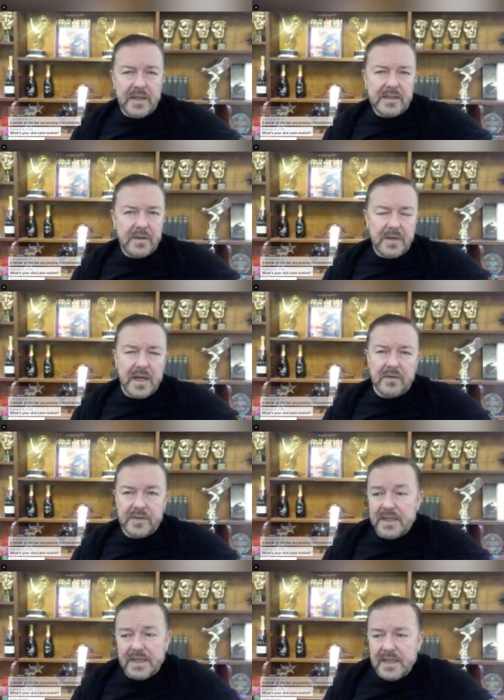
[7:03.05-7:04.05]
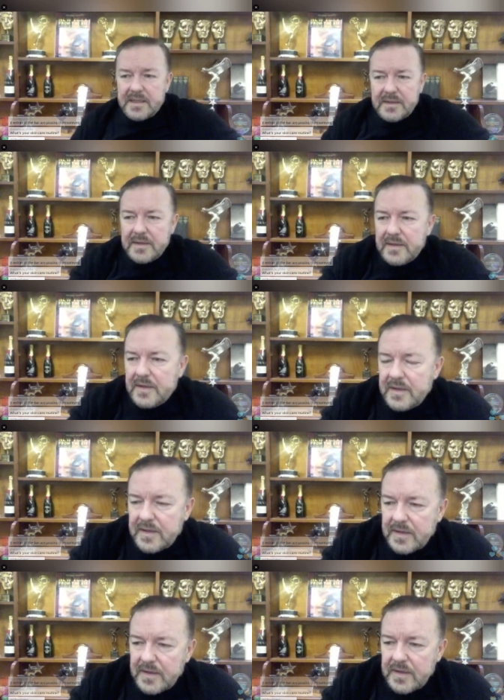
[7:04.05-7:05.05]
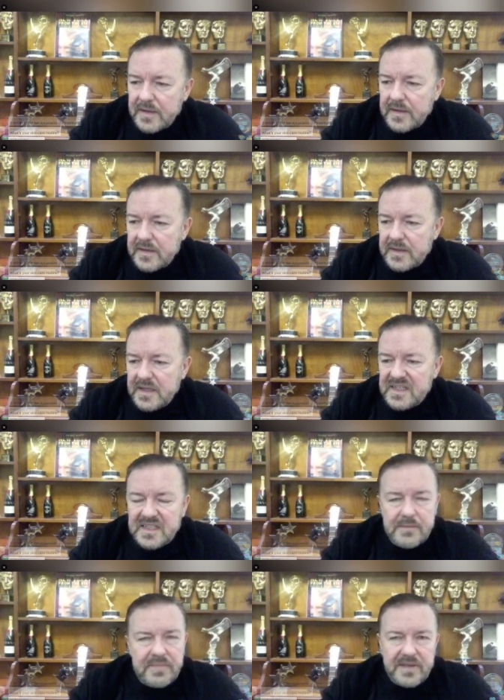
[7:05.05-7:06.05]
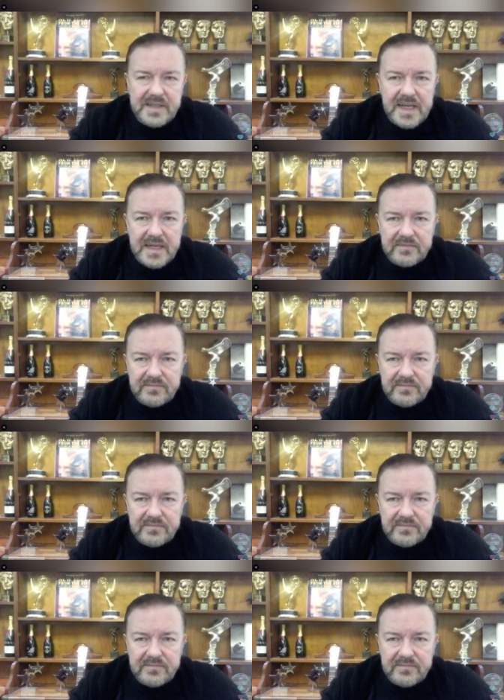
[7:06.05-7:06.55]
so laugh, and they did. Simple as that.